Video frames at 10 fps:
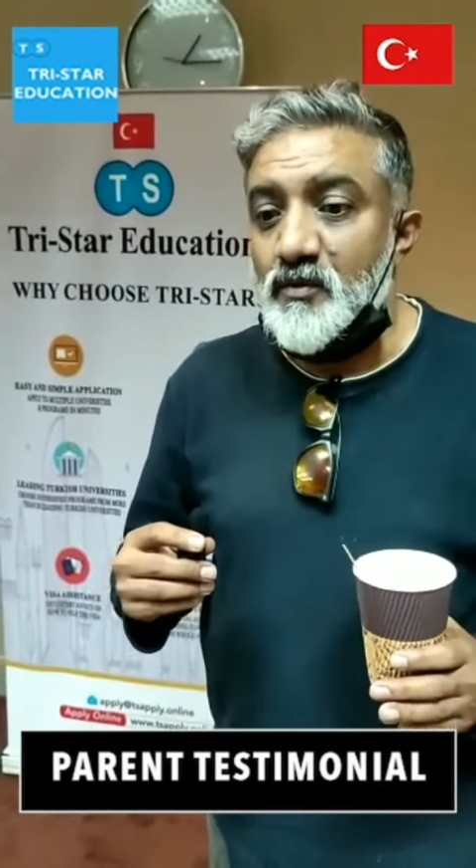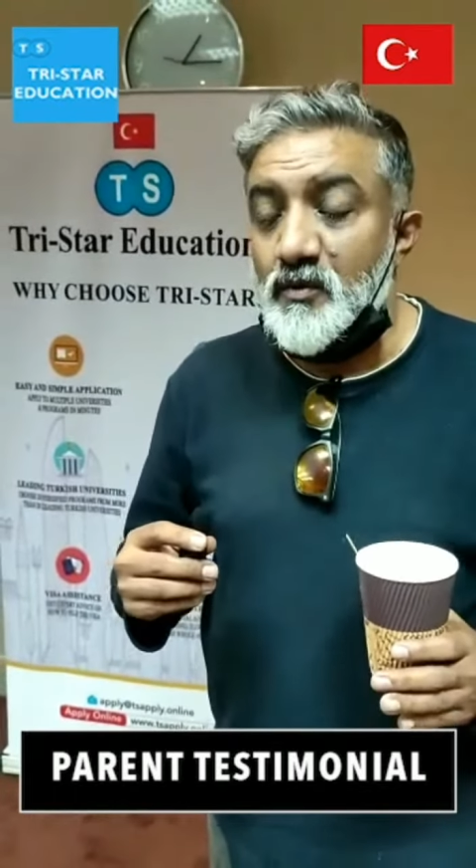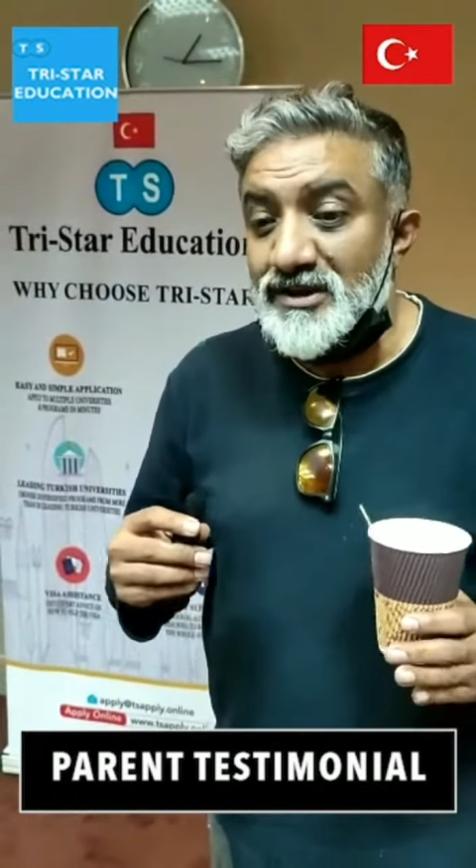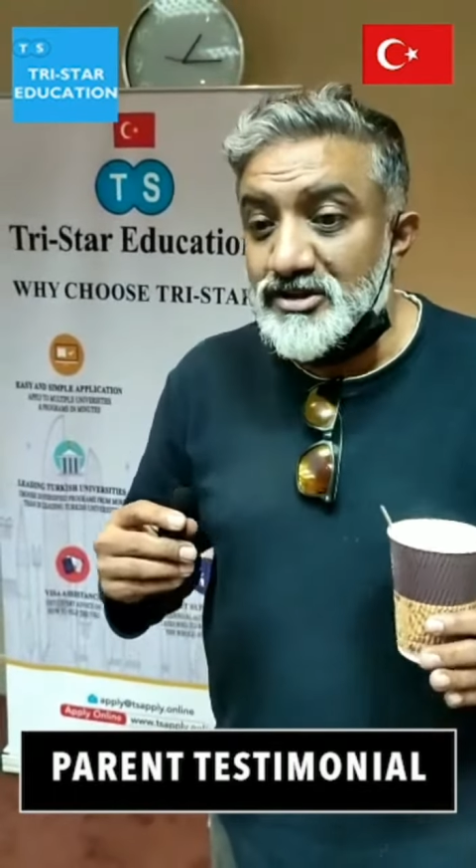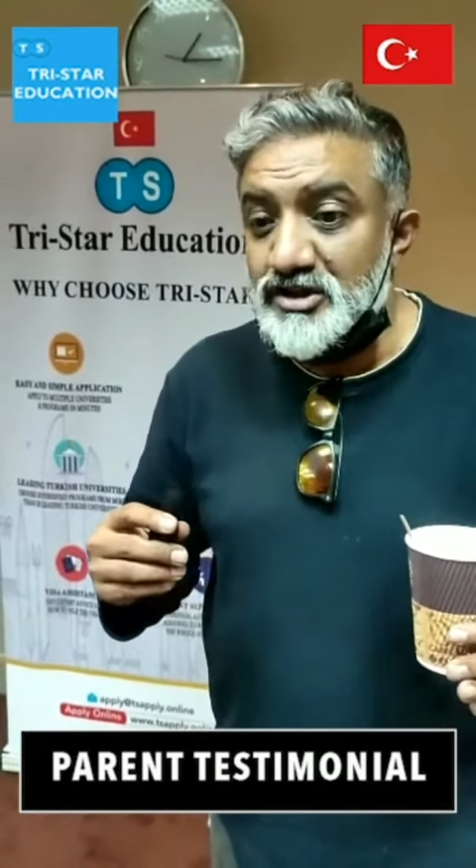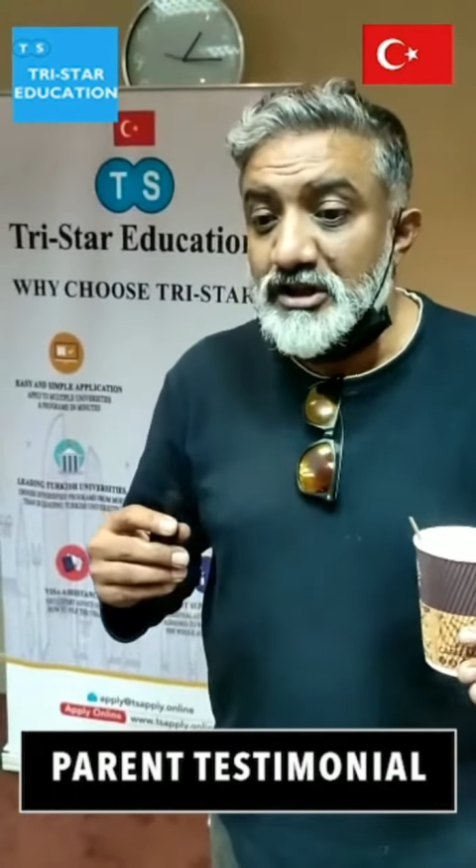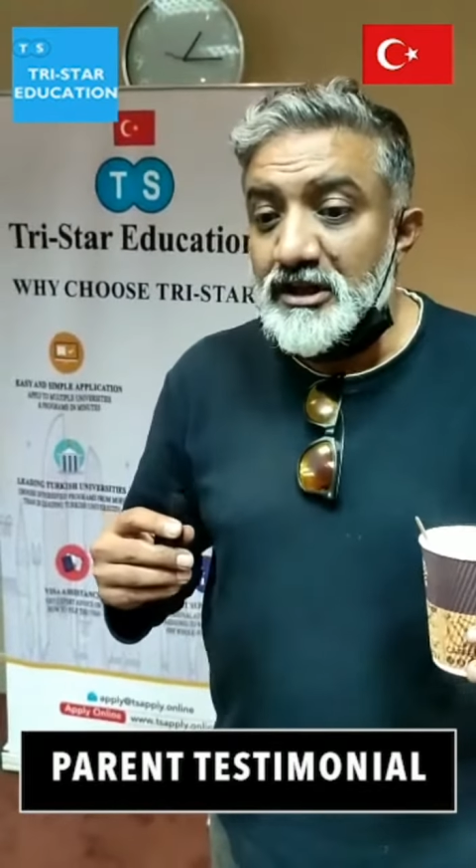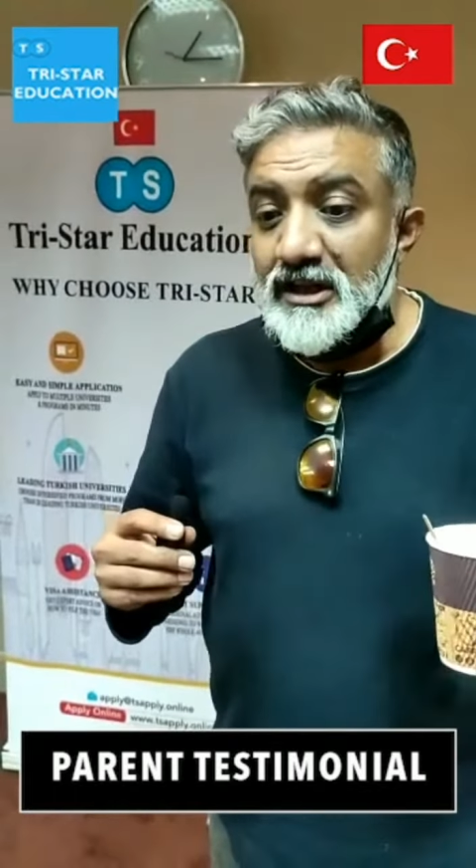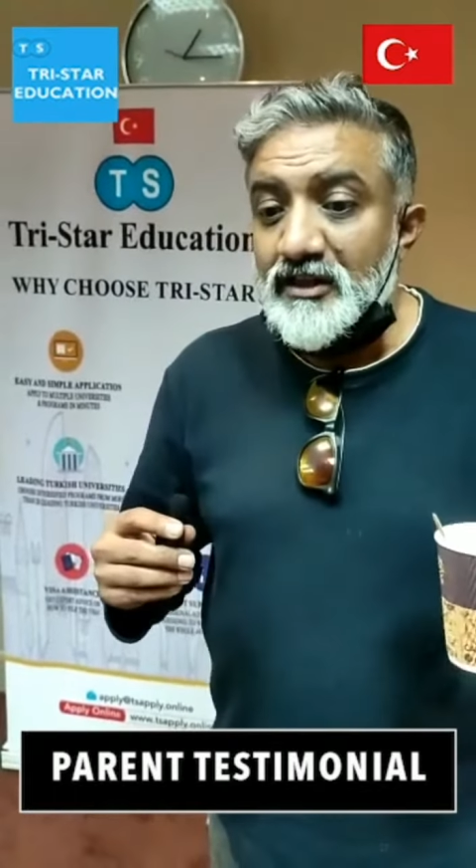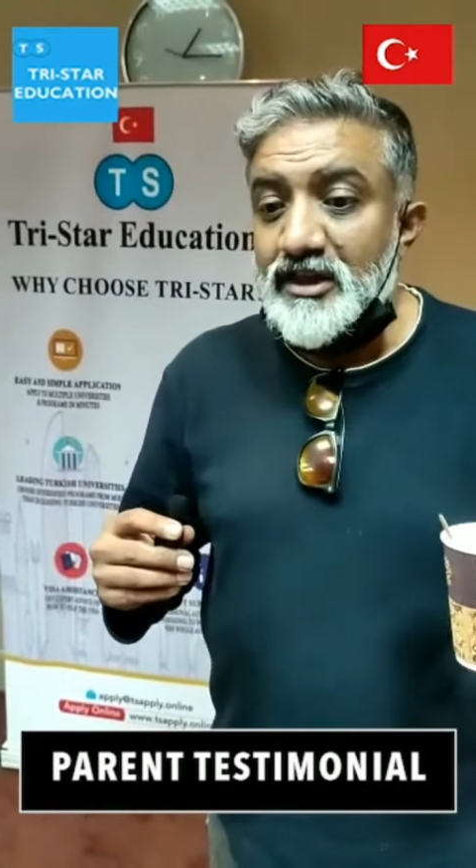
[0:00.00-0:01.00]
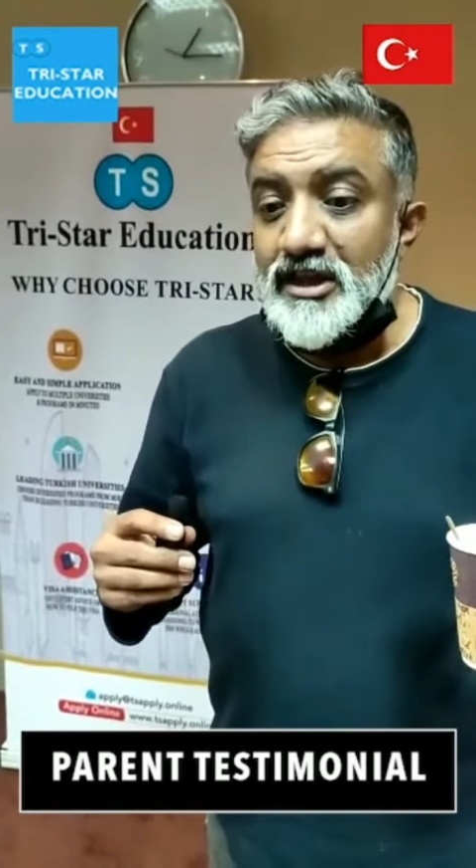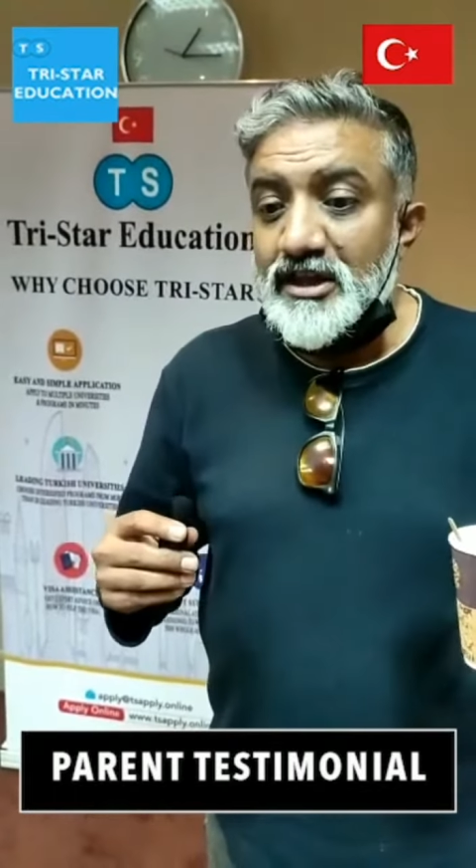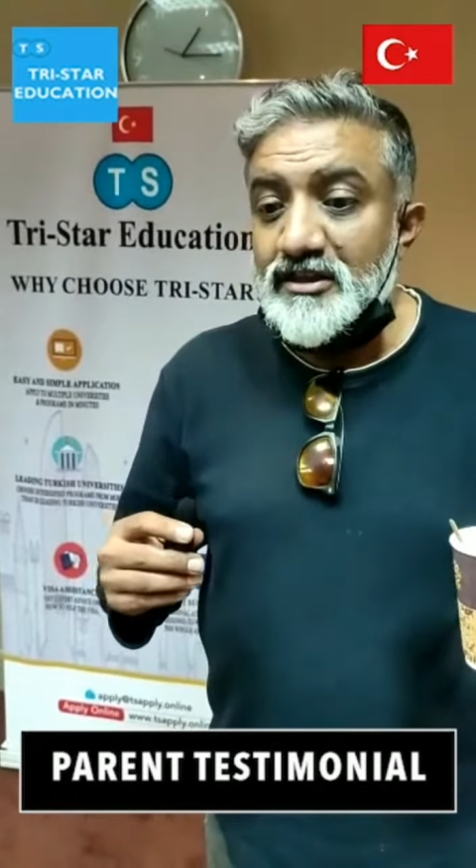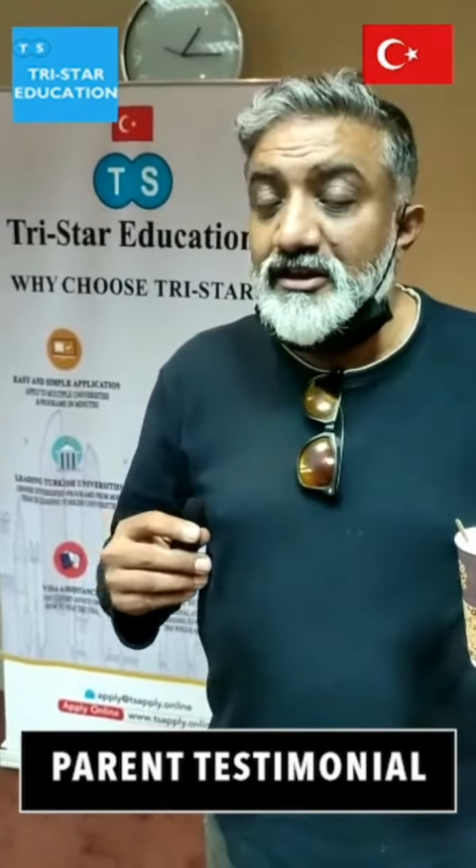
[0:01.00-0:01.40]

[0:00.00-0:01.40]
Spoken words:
whilst the